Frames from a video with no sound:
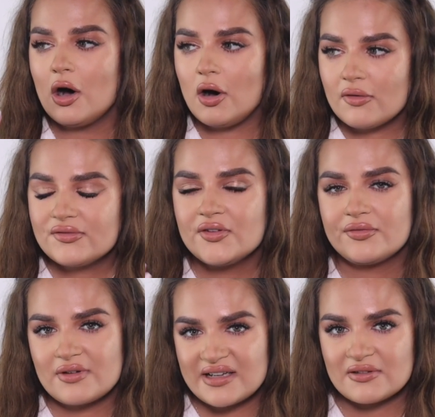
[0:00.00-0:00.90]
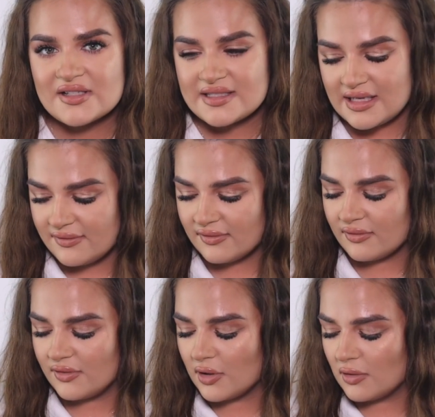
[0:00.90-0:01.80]
of the fragrance,
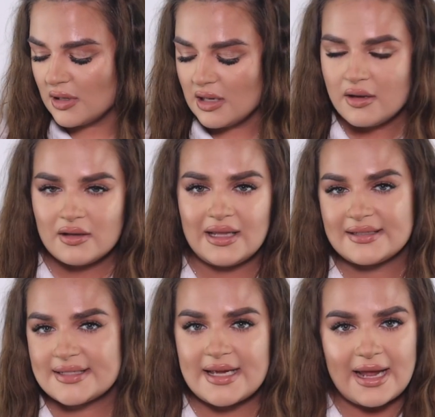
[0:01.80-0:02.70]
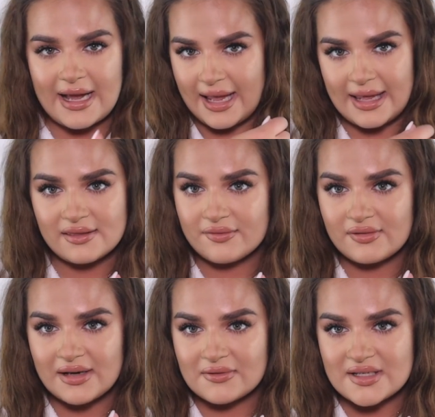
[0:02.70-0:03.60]
even though, let's say, I had the
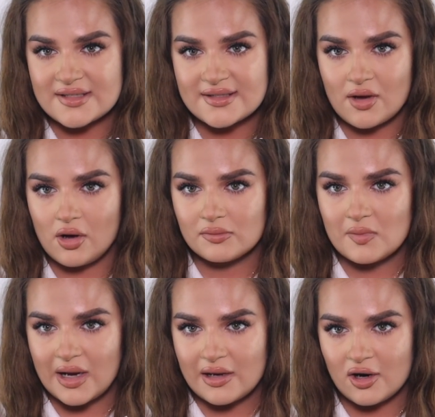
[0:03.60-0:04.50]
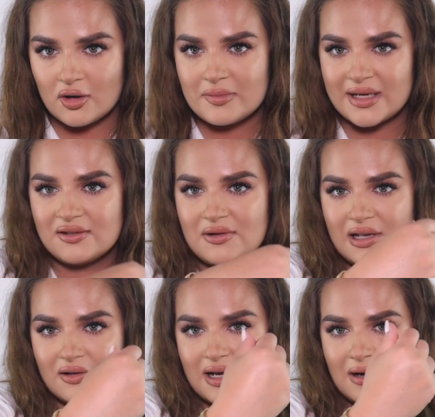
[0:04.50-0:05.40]
fragrance on my arm. By the
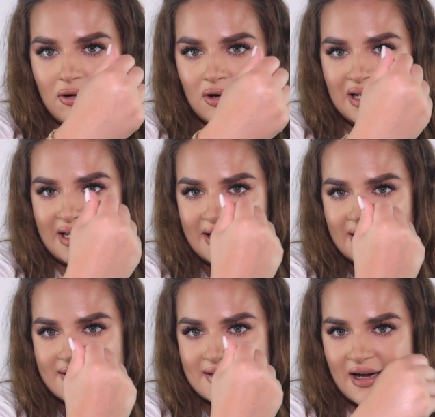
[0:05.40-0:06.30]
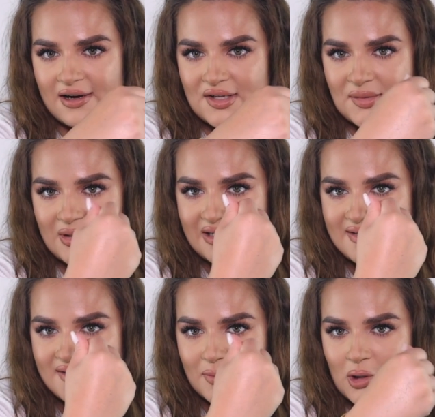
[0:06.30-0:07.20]
way, look how oily is Arte
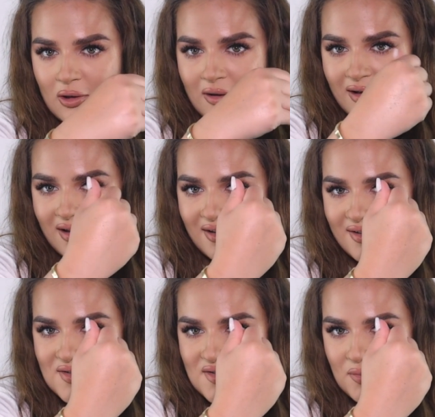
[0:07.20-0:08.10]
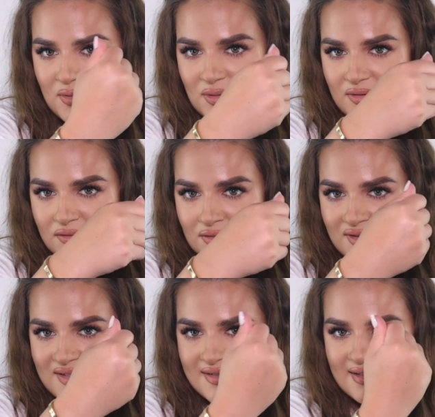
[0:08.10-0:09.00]
Bellissimo. So beautiful.
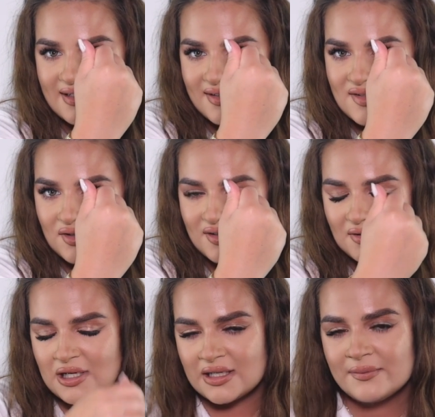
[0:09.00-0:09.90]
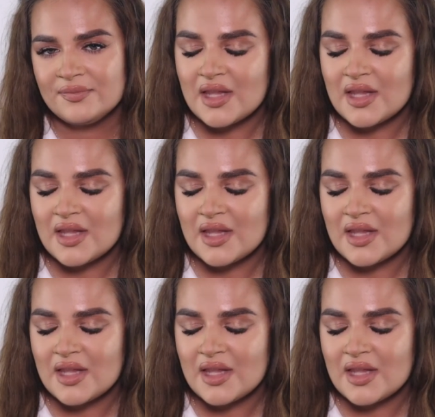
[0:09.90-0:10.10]
This is the exotic one.